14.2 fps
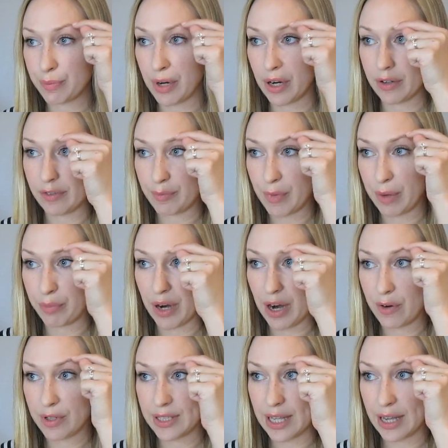part of my
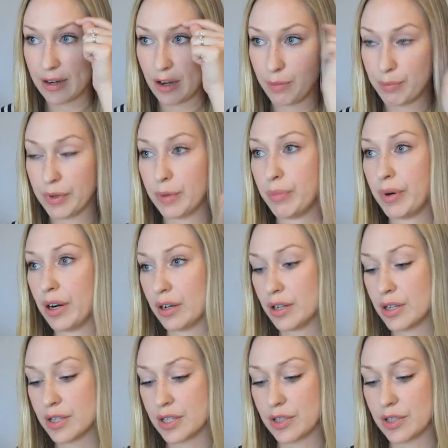brow, is that upper part.